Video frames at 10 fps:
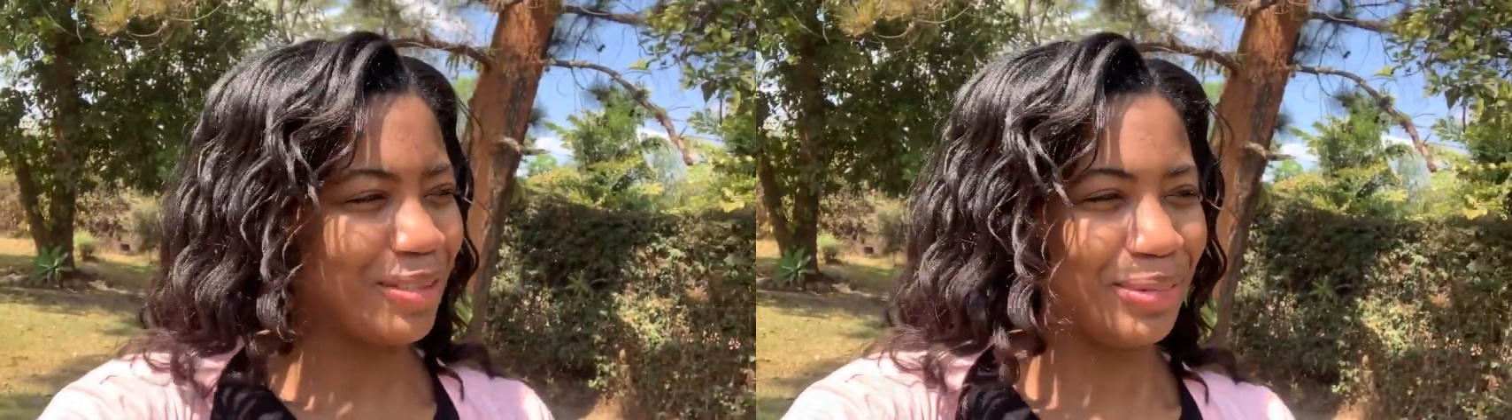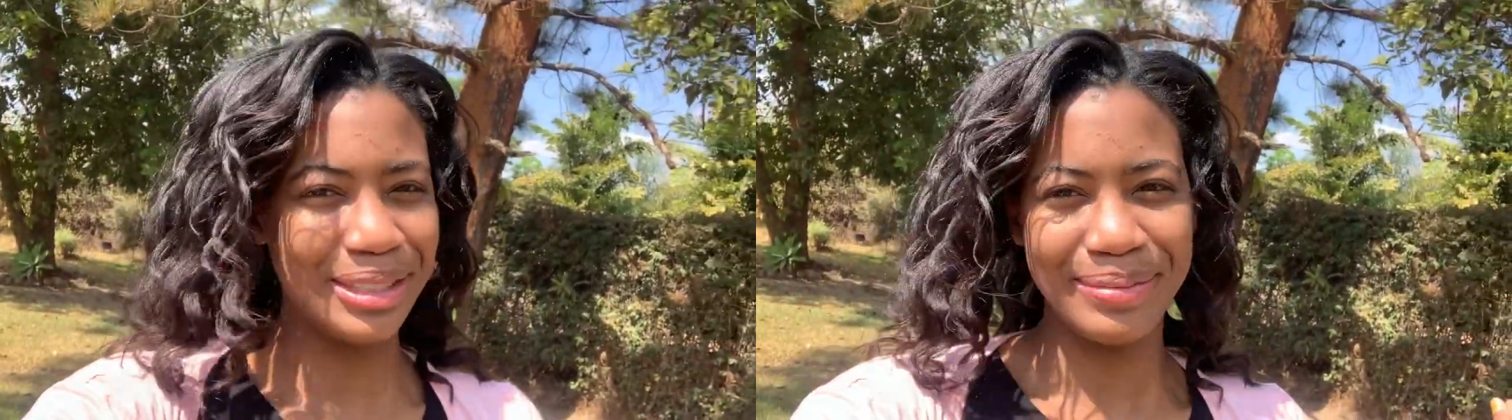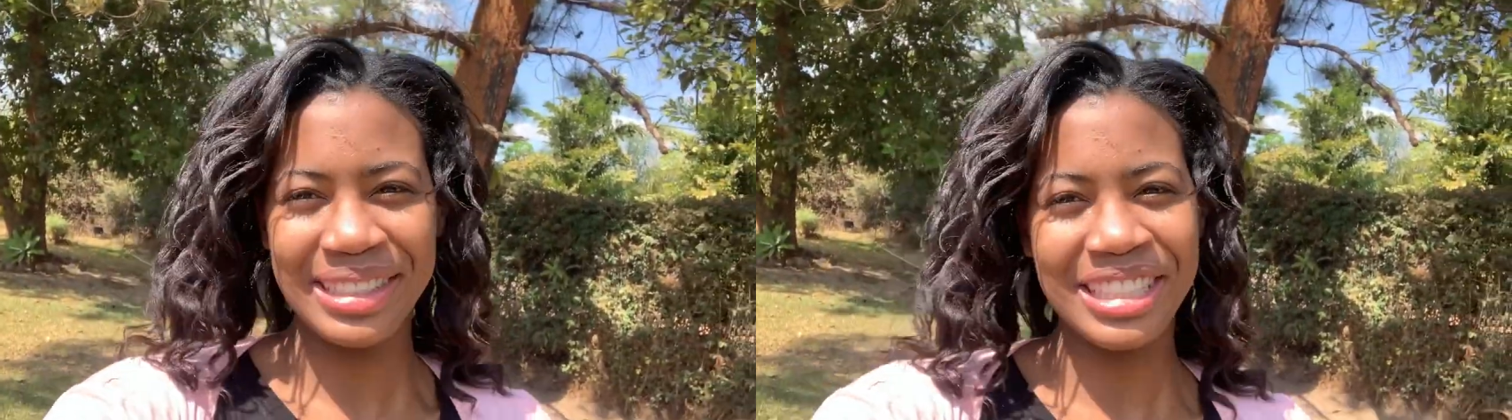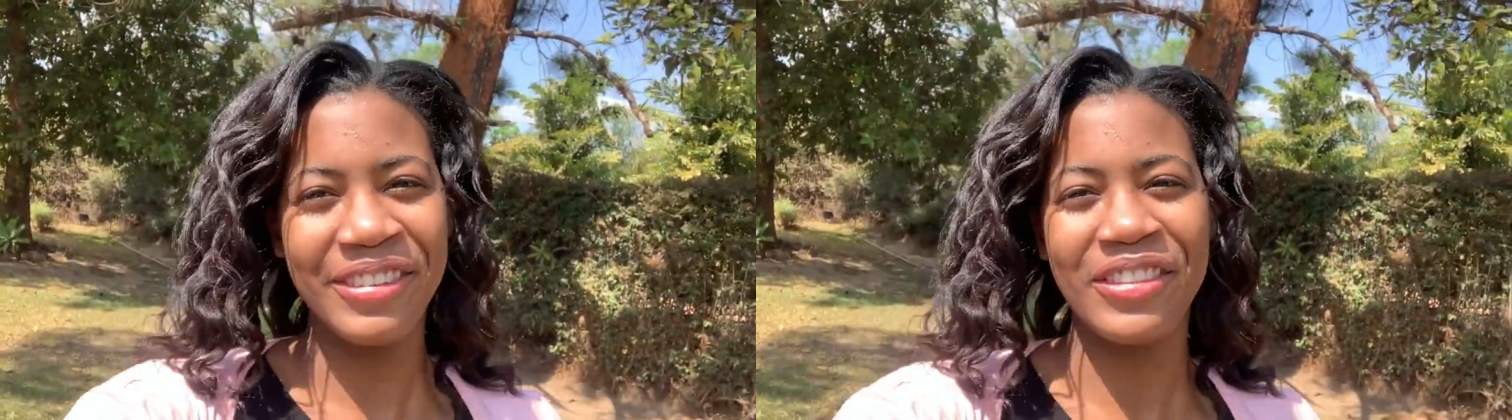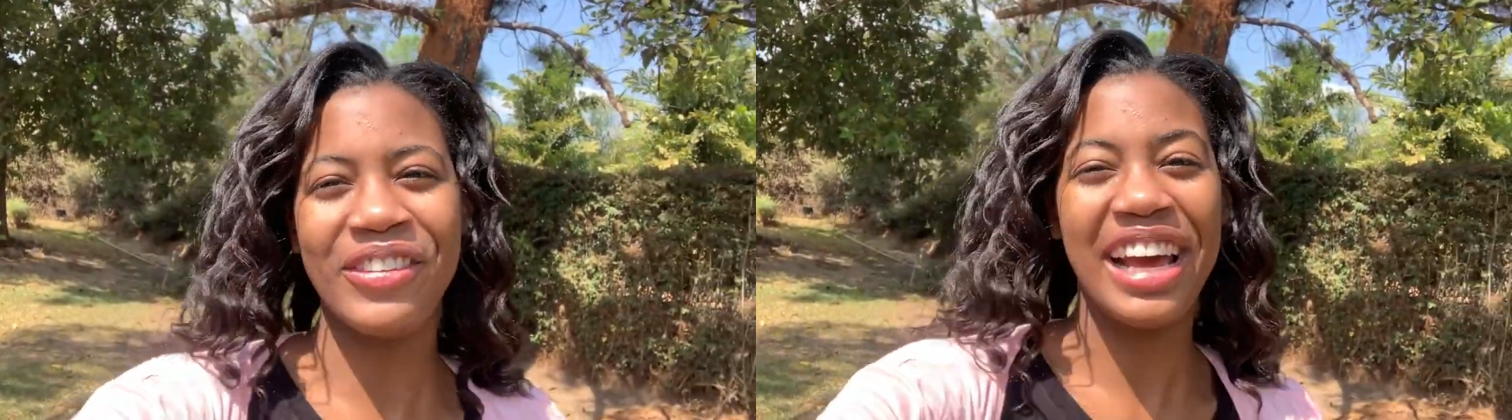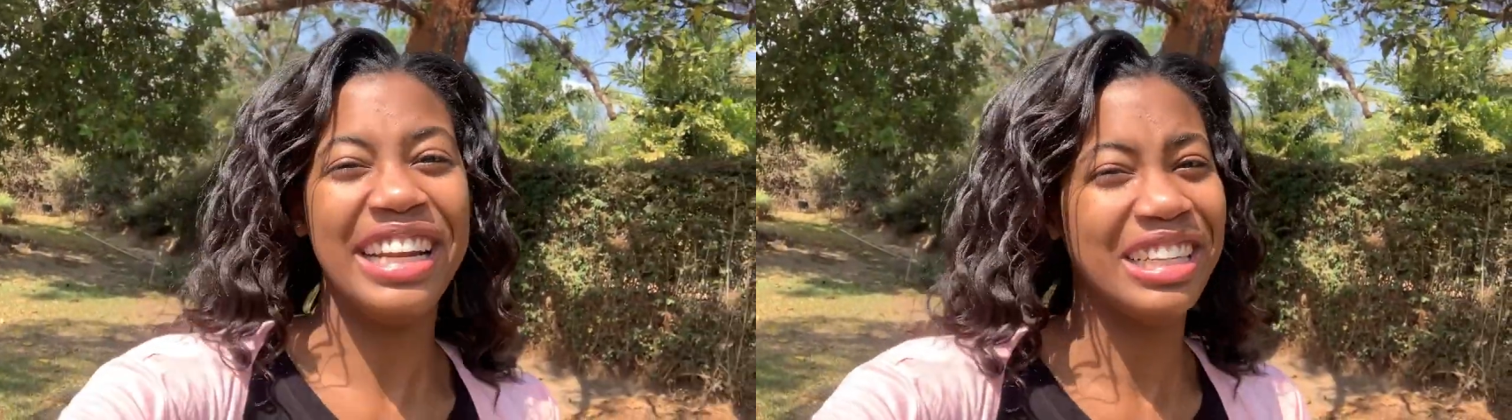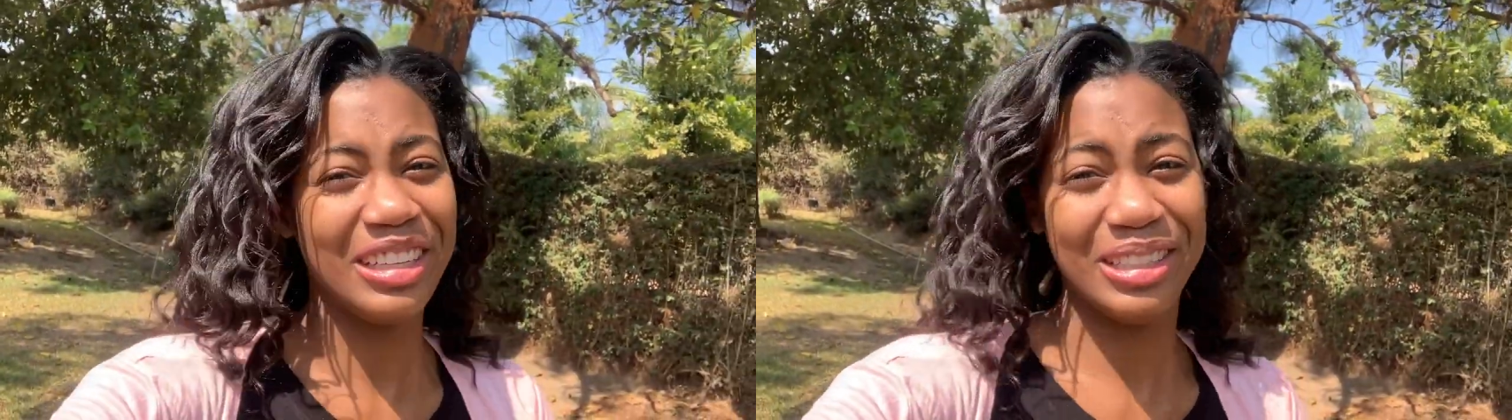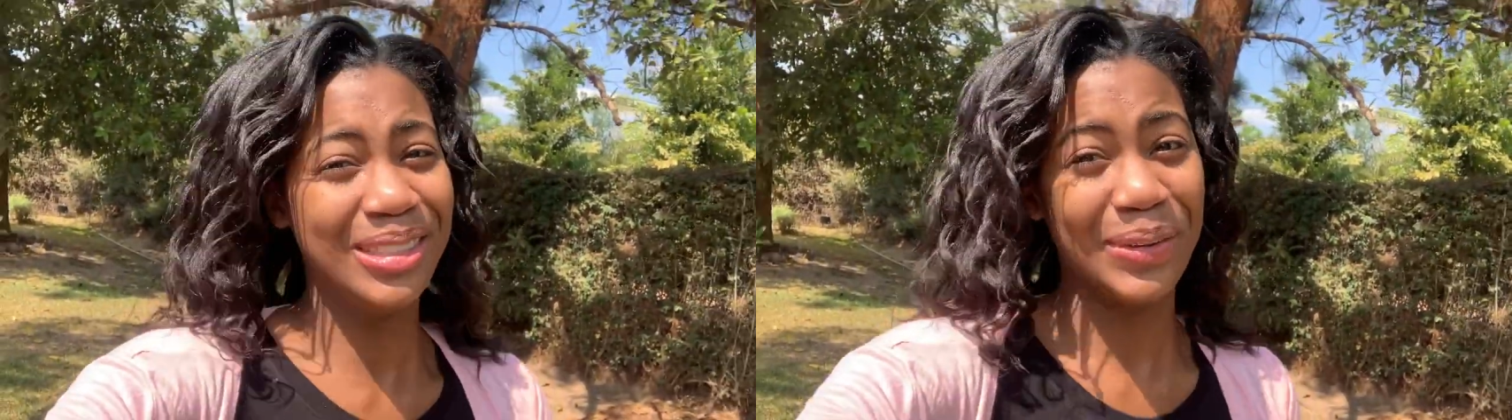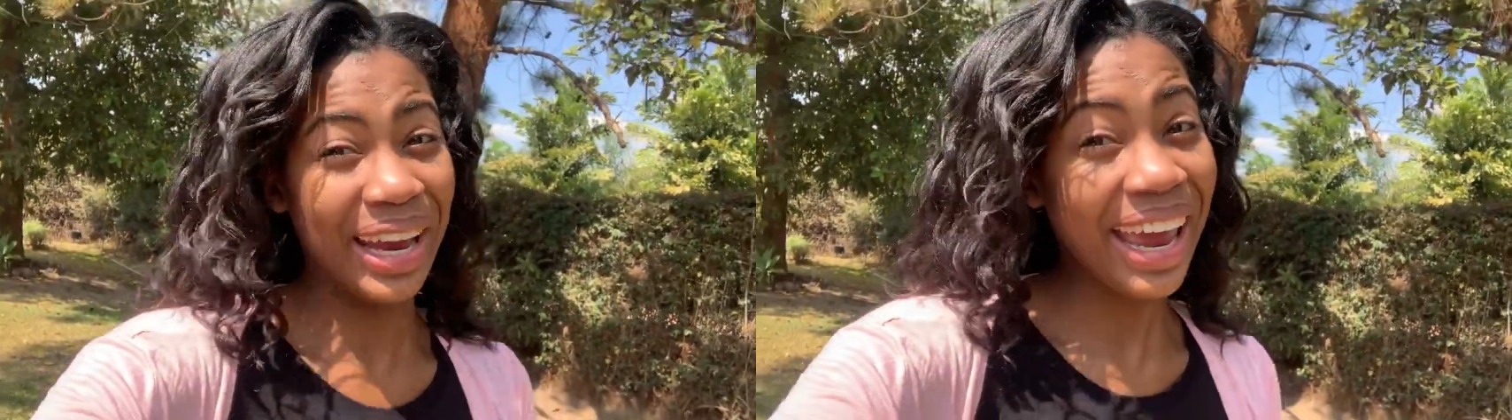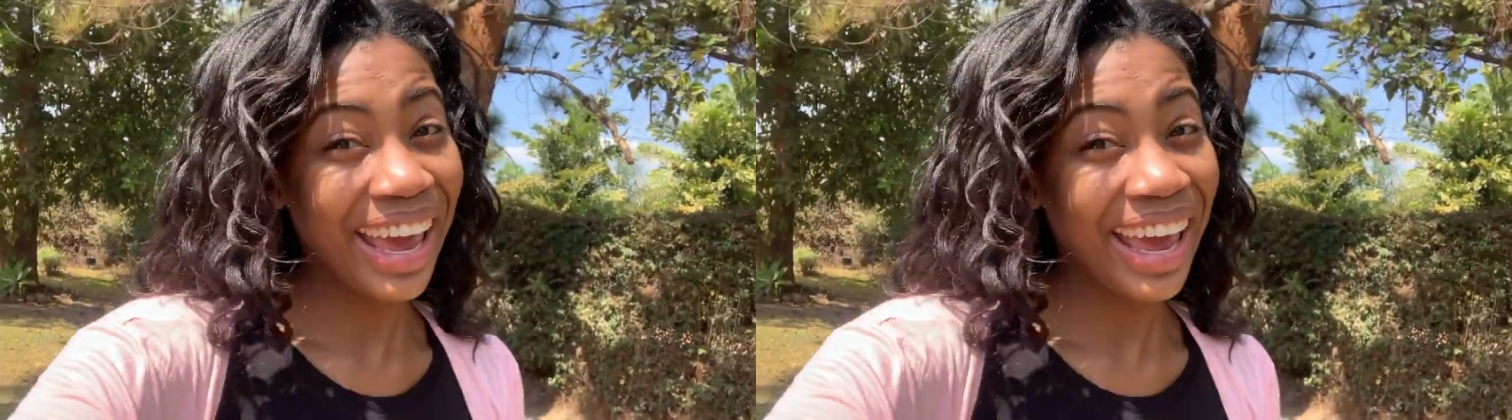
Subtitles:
putting myself through that in Kitwe.